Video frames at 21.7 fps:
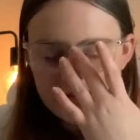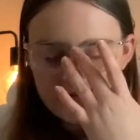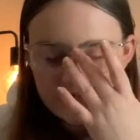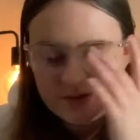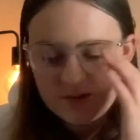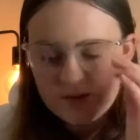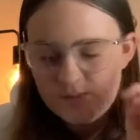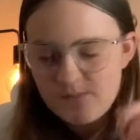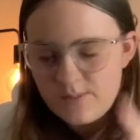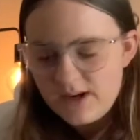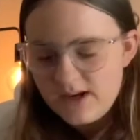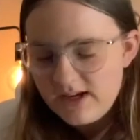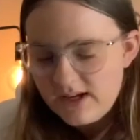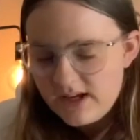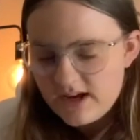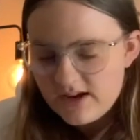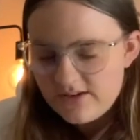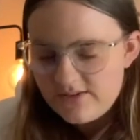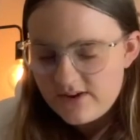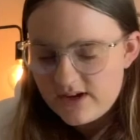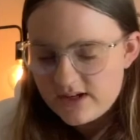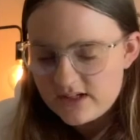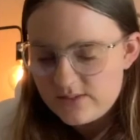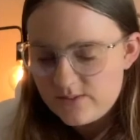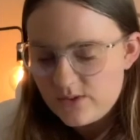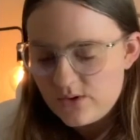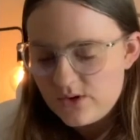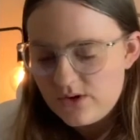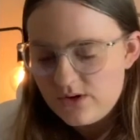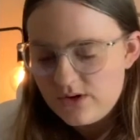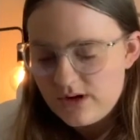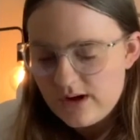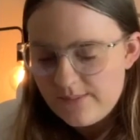So we have PDF
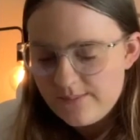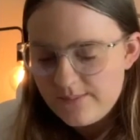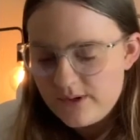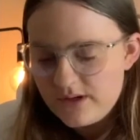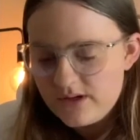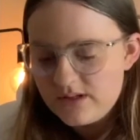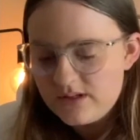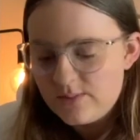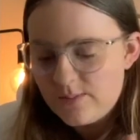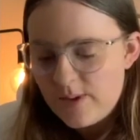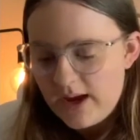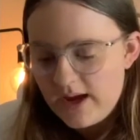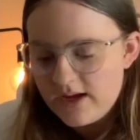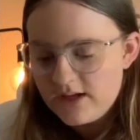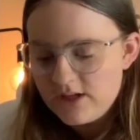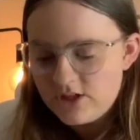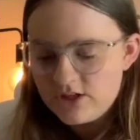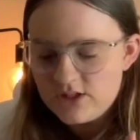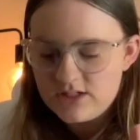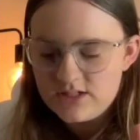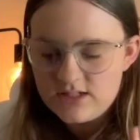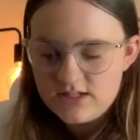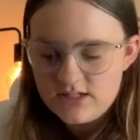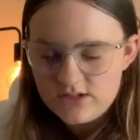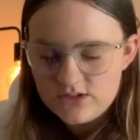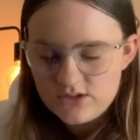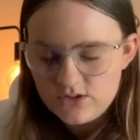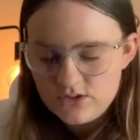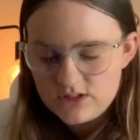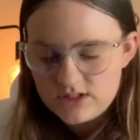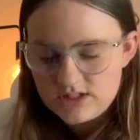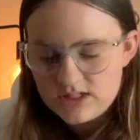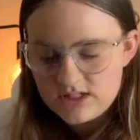Expert, Numbers, Pages, Digital
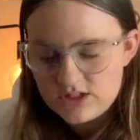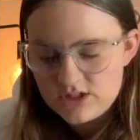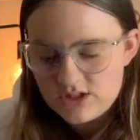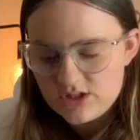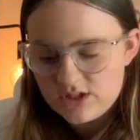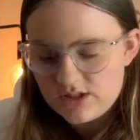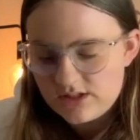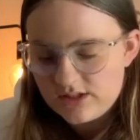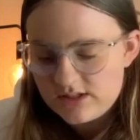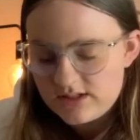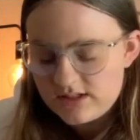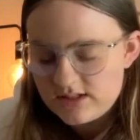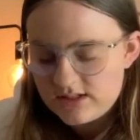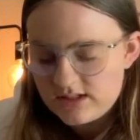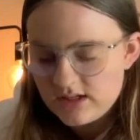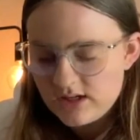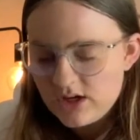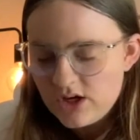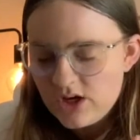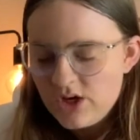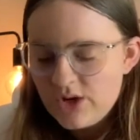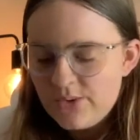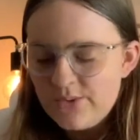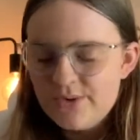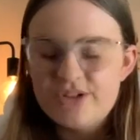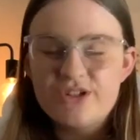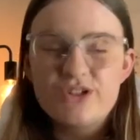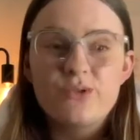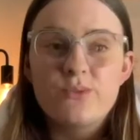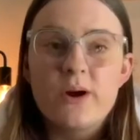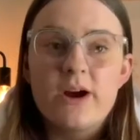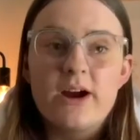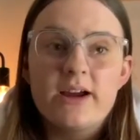Editions, which
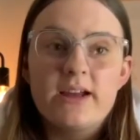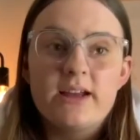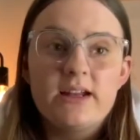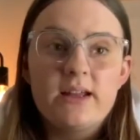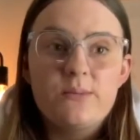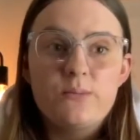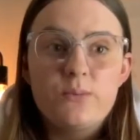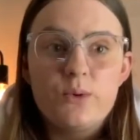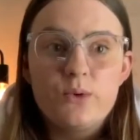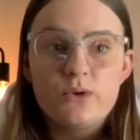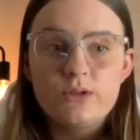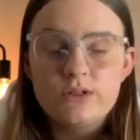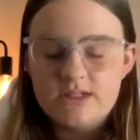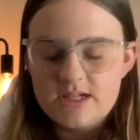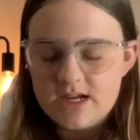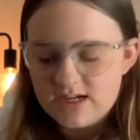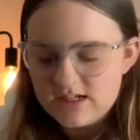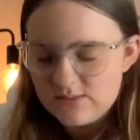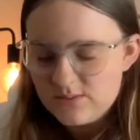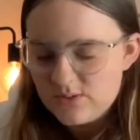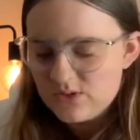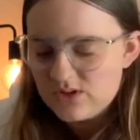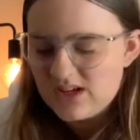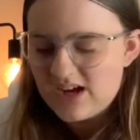is where I can import textbooks.